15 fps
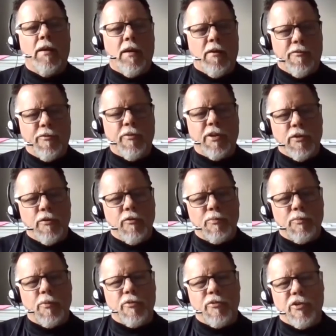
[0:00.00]
if we
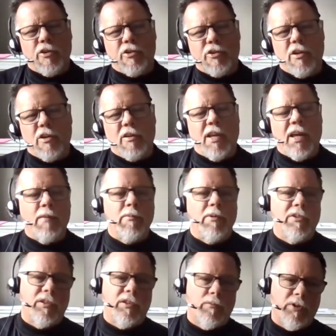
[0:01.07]
use precision
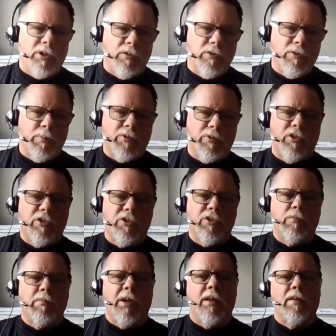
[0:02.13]
alignments and we use
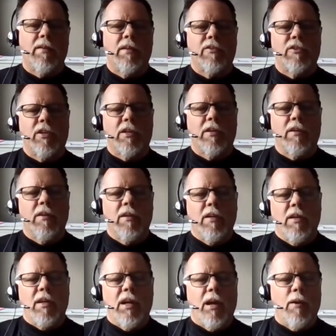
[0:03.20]
precision balancing
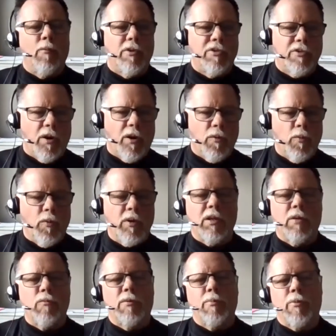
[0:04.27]
and we start
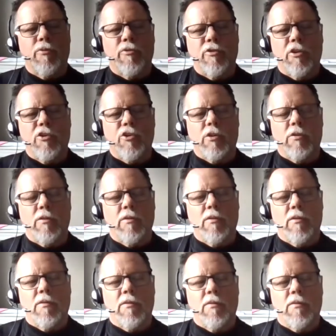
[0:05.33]
working with precision,